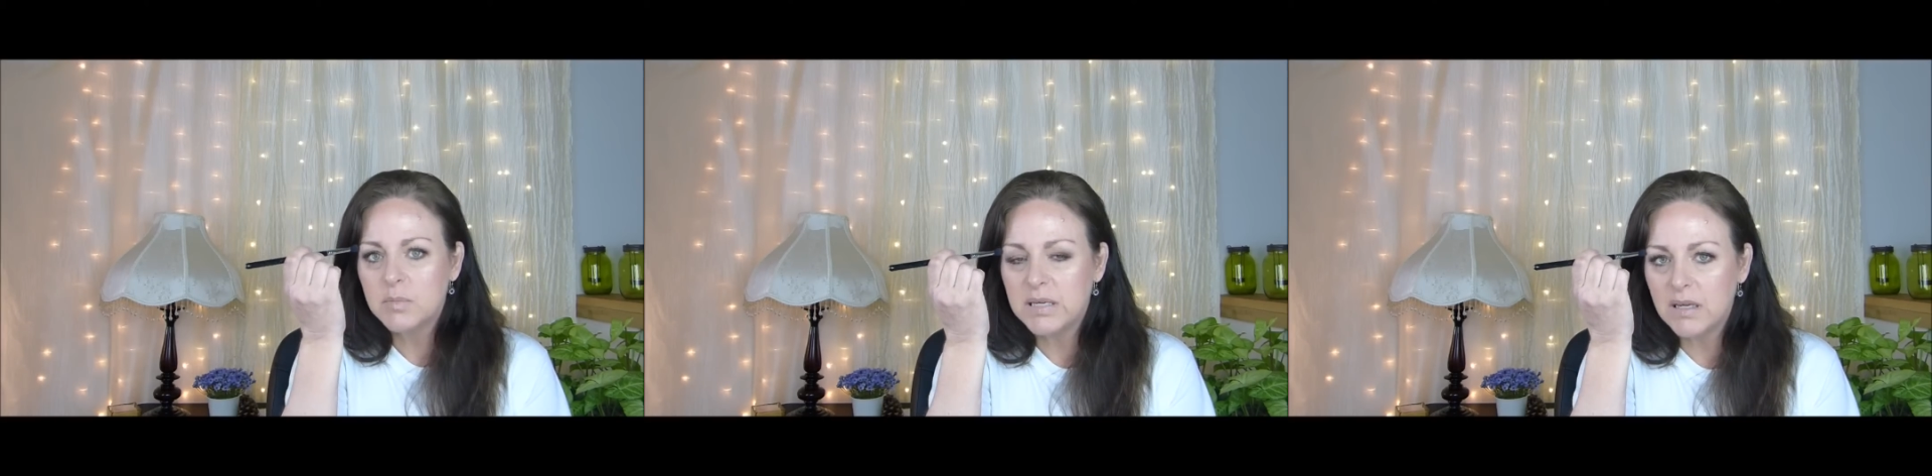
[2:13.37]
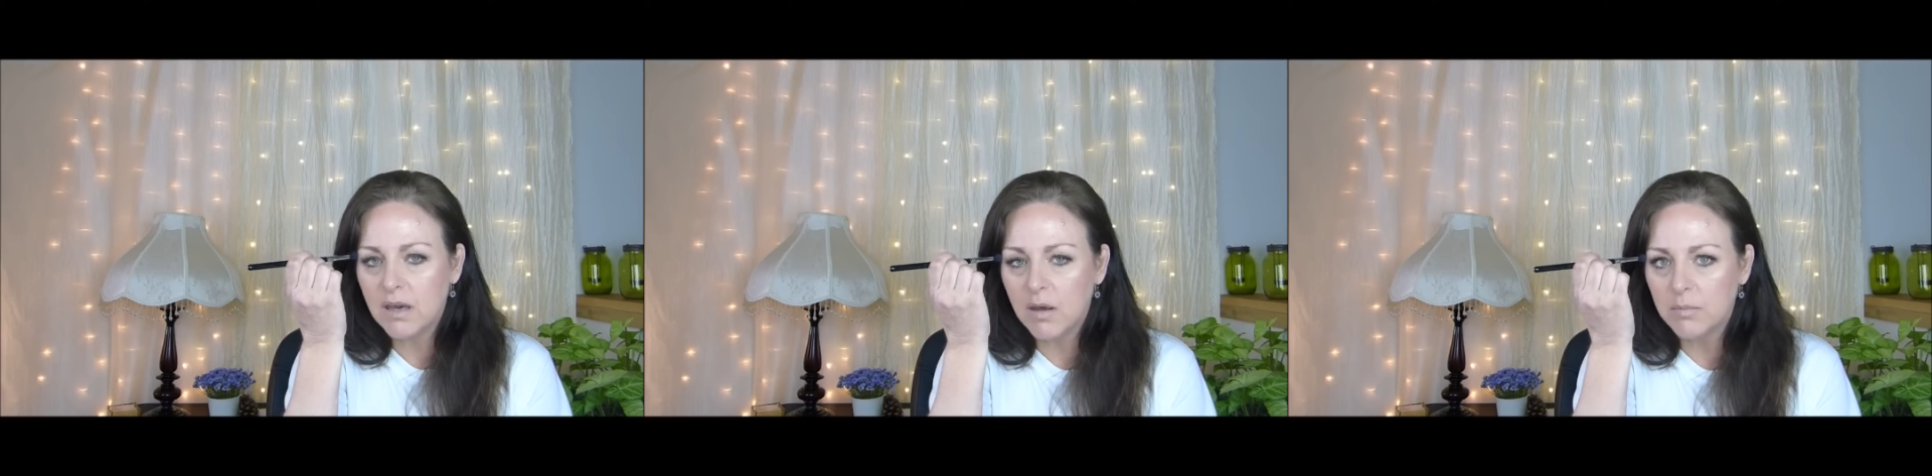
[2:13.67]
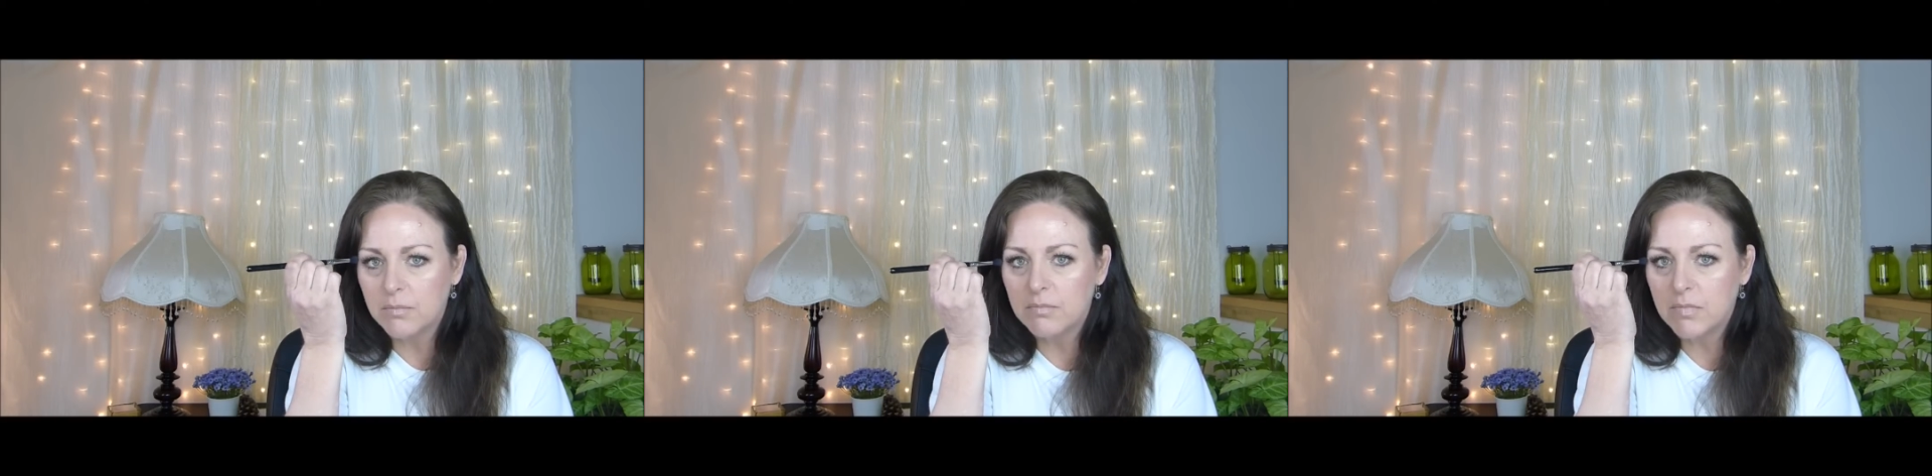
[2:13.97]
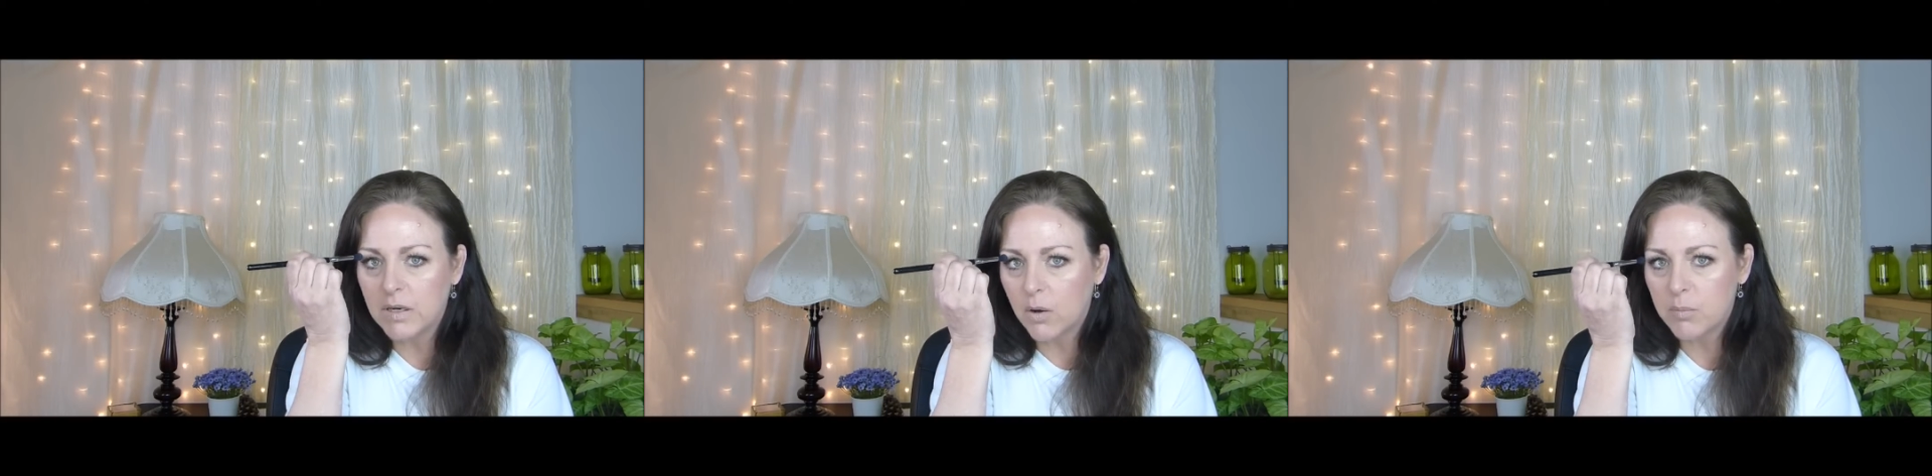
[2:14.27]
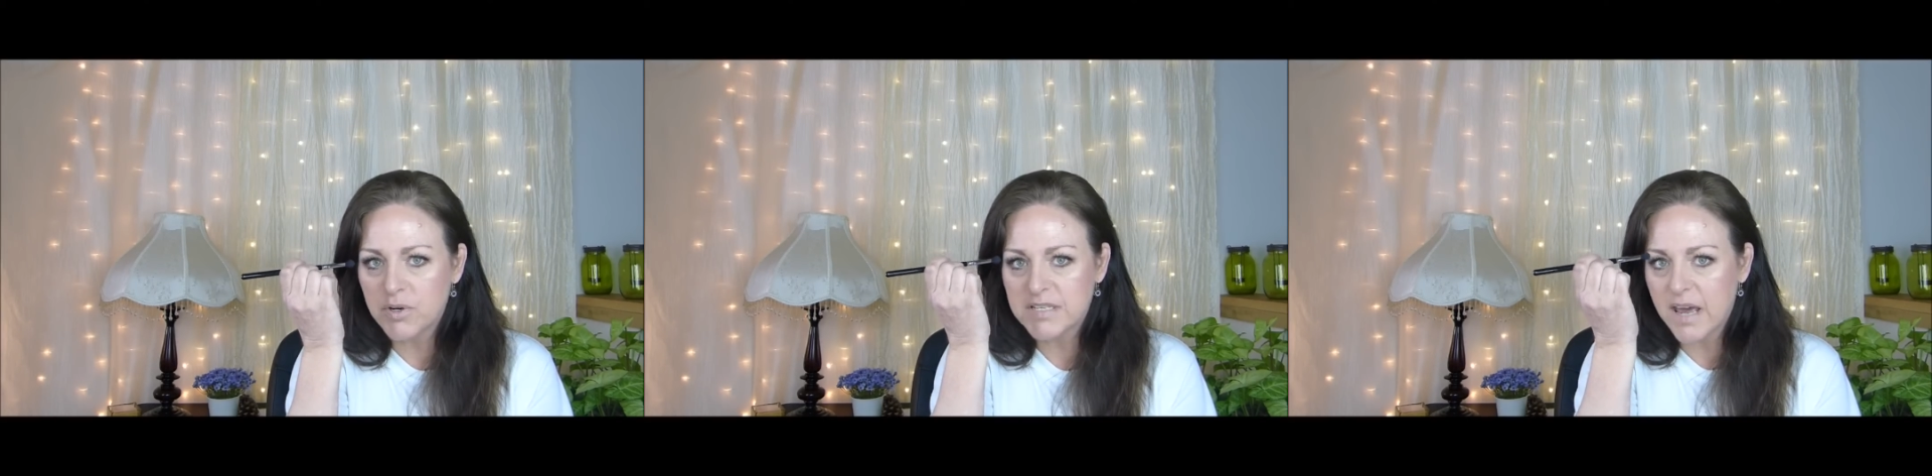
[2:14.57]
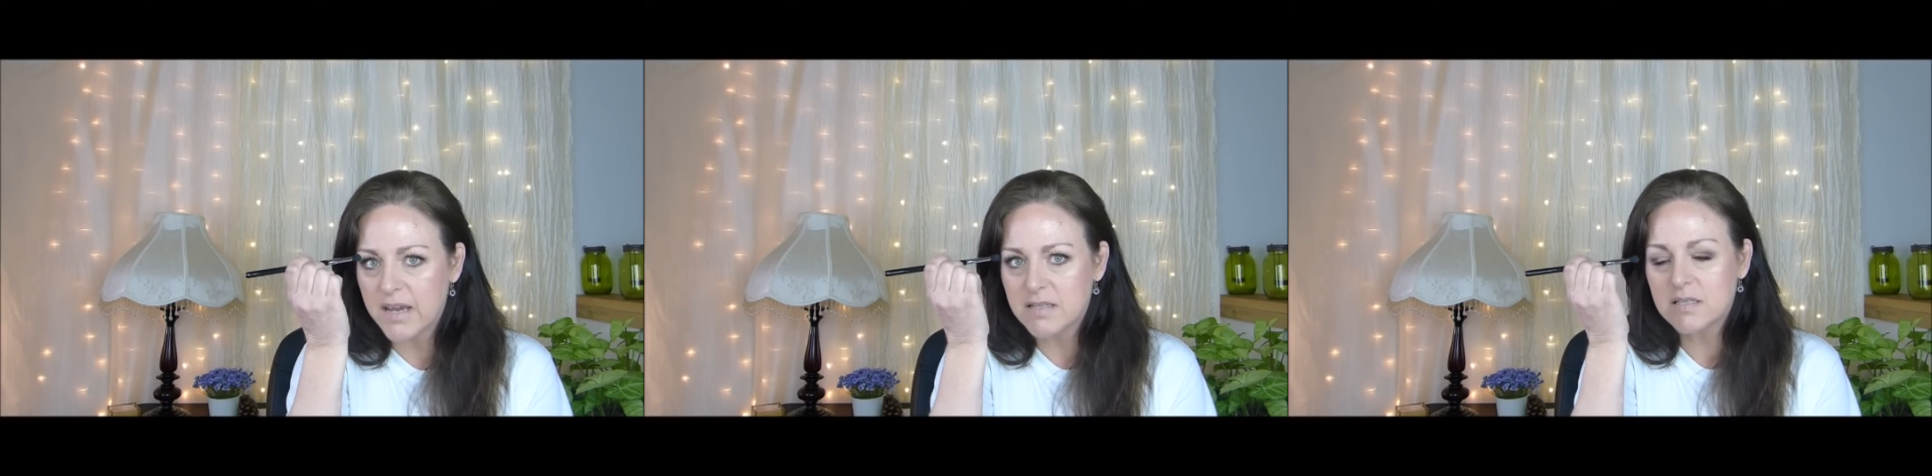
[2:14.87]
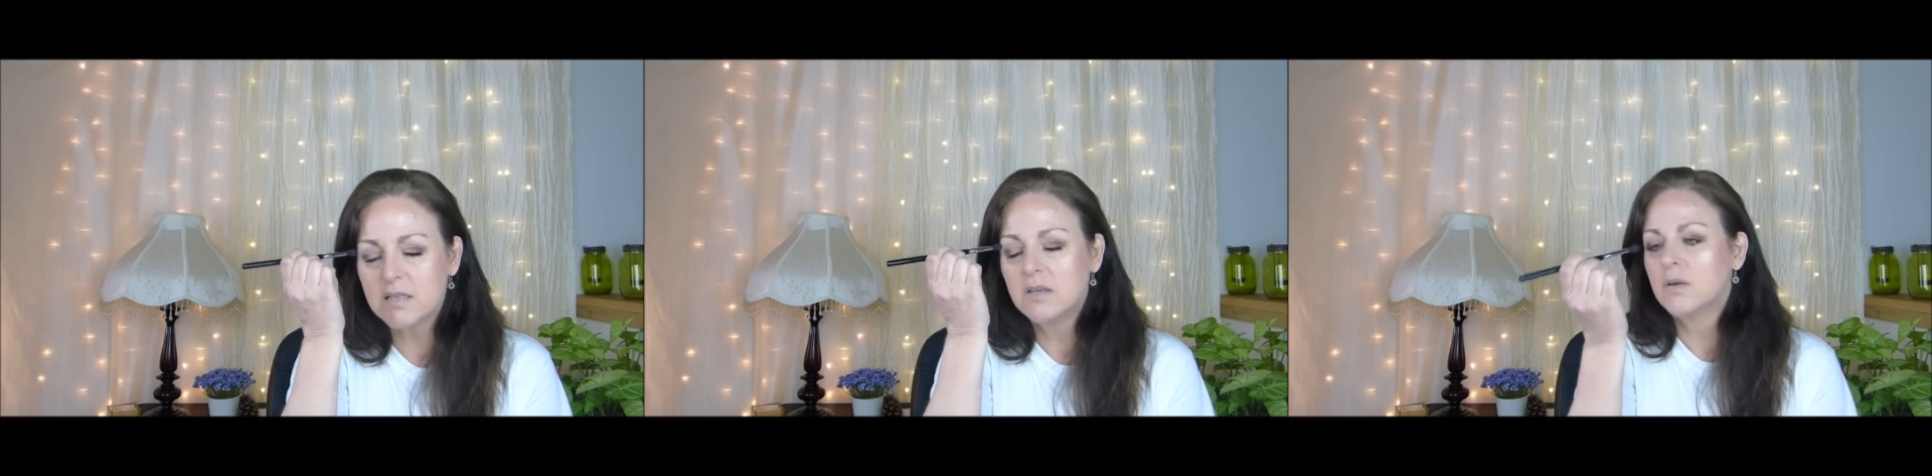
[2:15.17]
be you know,
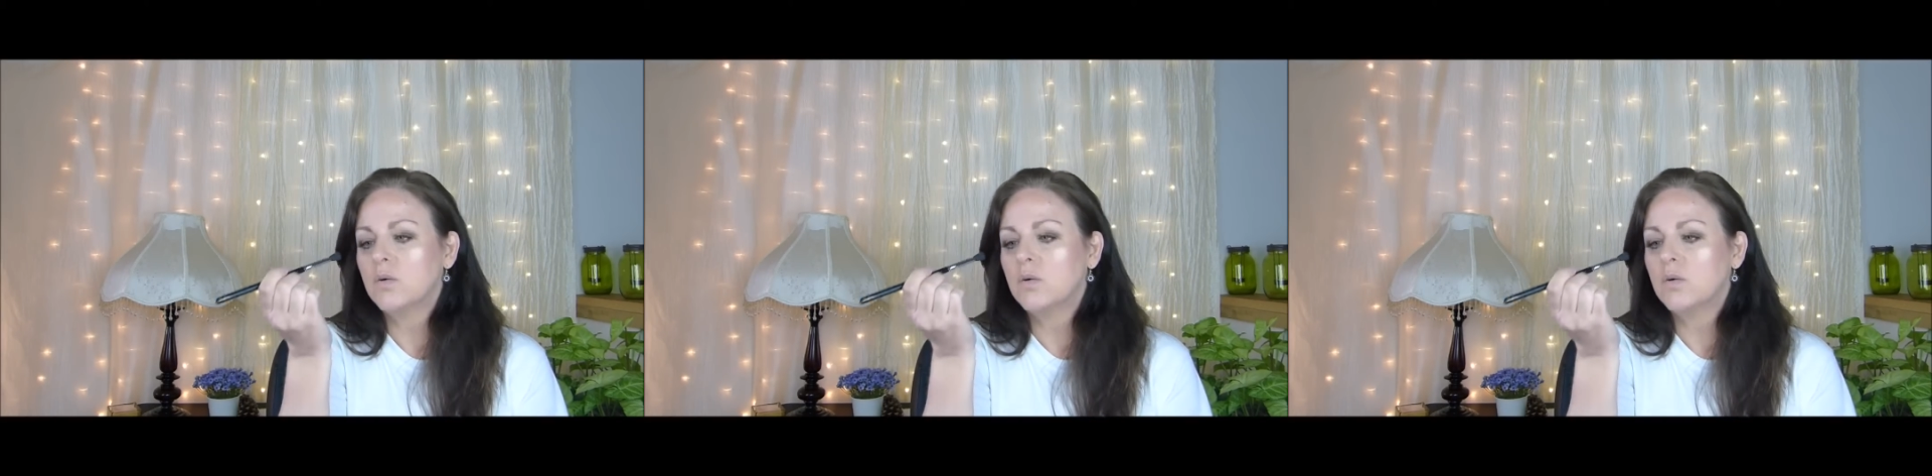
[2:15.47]
precise